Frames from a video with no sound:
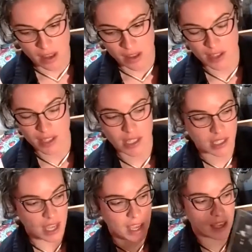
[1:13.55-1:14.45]
This is
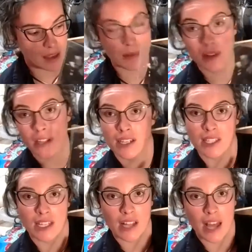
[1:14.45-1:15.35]
a
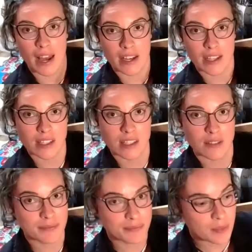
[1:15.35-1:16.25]
plexiglass
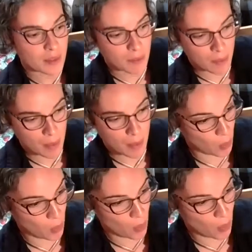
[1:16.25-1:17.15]

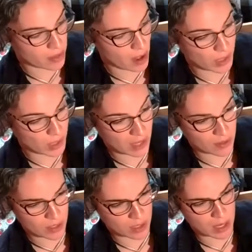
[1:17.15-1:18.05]
board that was given
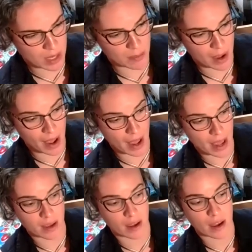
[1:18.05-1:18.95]
to me
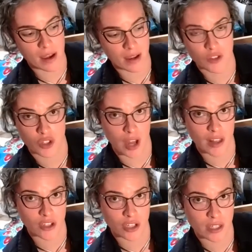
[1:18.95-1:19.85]
by a
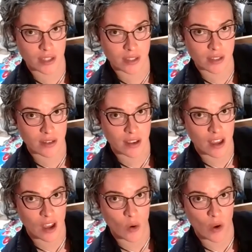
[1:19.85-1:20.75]
geologist
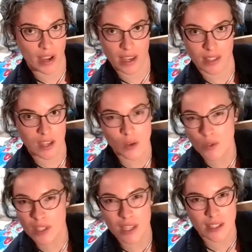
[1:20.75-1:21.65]
who I guess they use
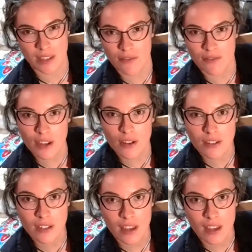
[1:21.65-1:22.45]
these in the field.